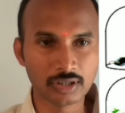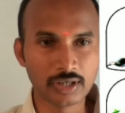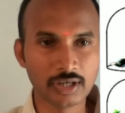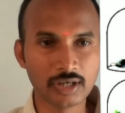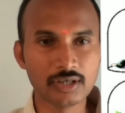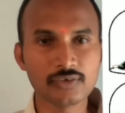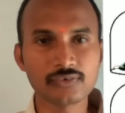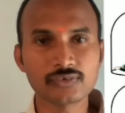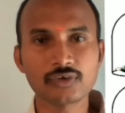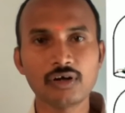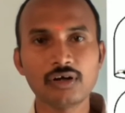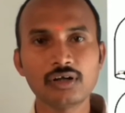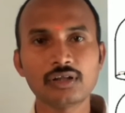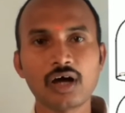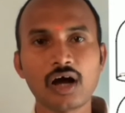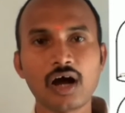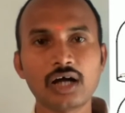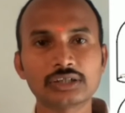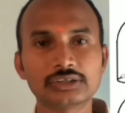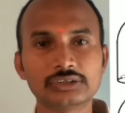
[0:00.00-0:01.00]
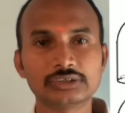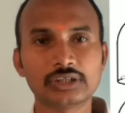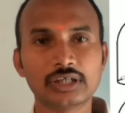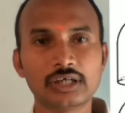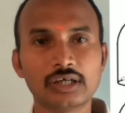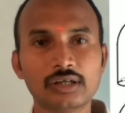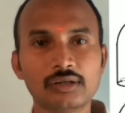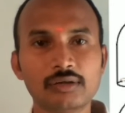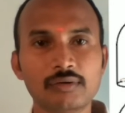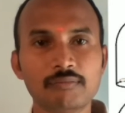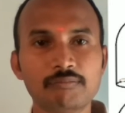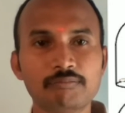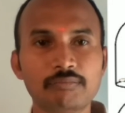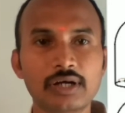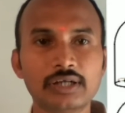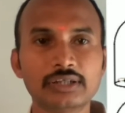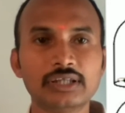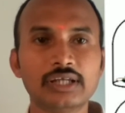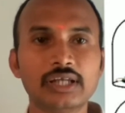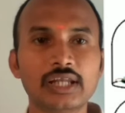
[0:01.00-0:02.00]
He discovered the oxygen,
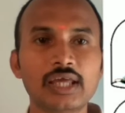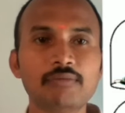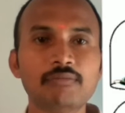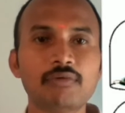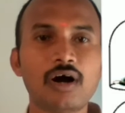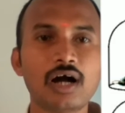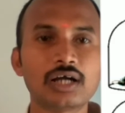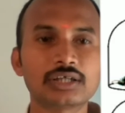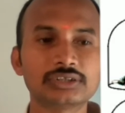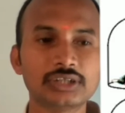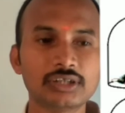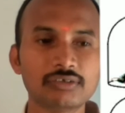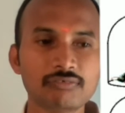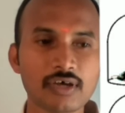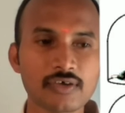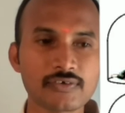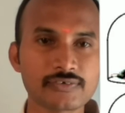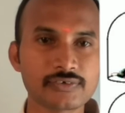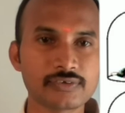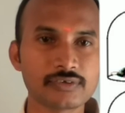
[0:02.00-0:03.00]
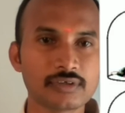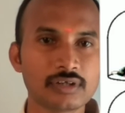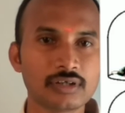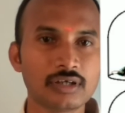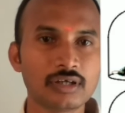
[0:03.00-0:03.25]
but the name oxygen was